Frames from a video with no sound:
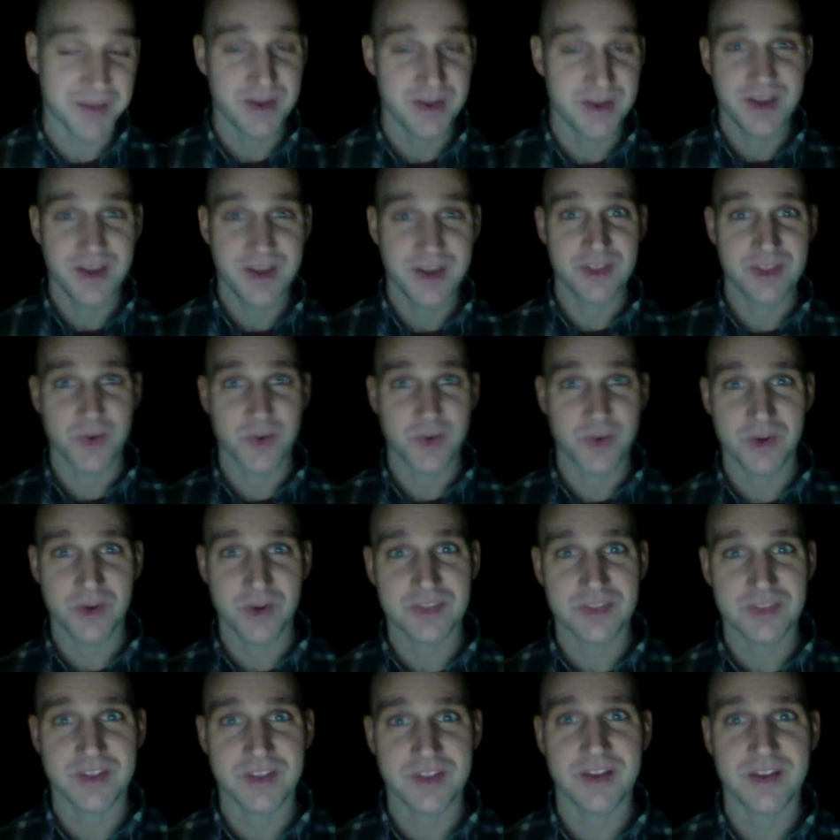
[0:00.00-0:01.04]
there weren't
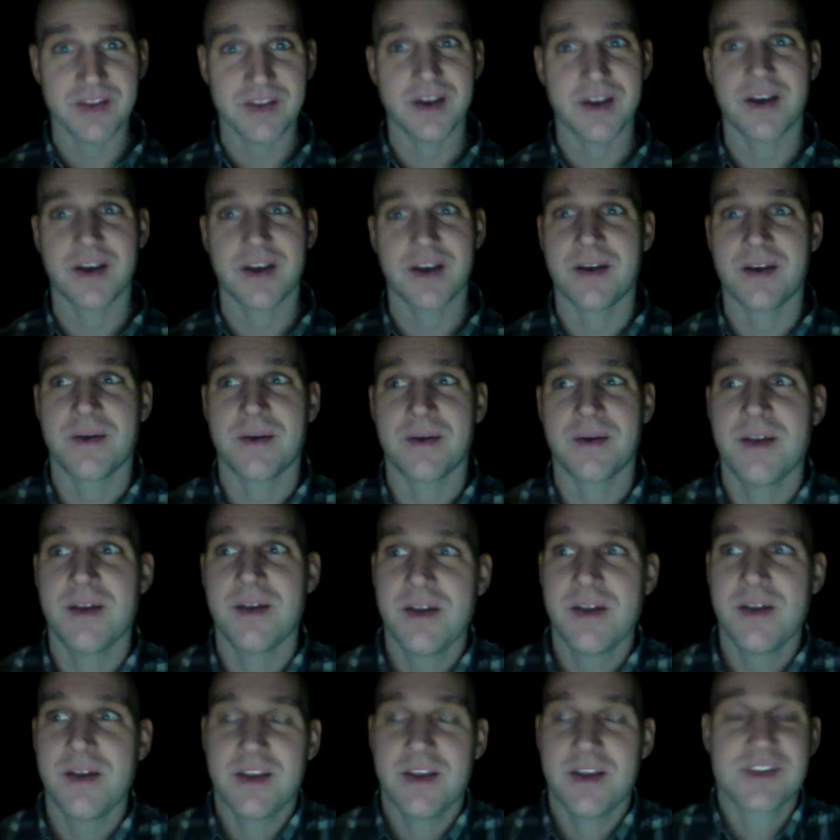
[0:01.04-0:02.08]
the
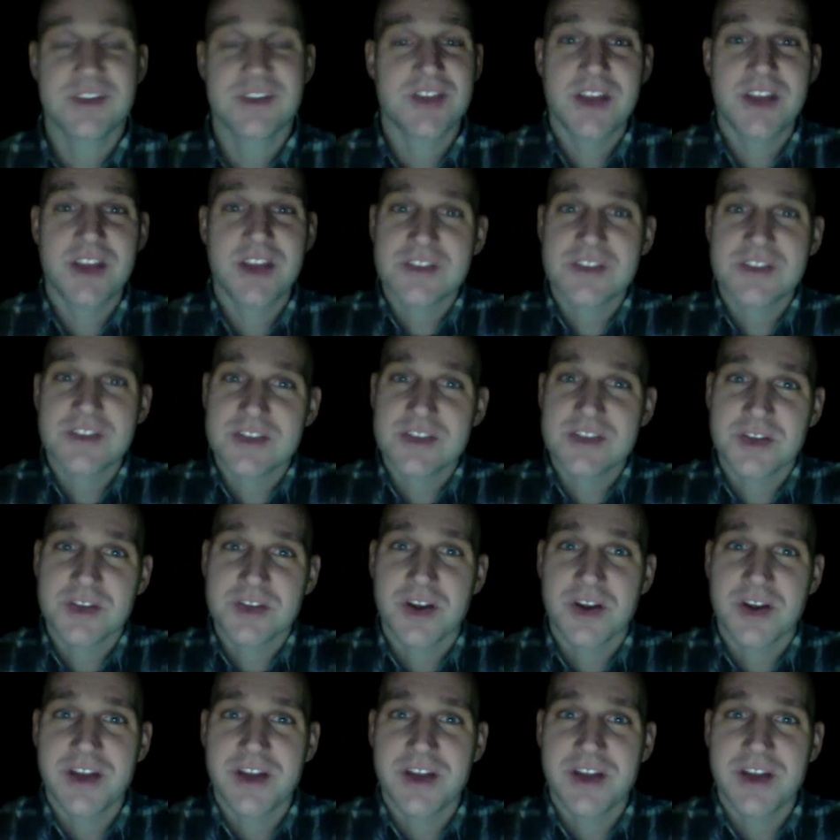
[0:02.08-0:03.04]
exchanges there are now.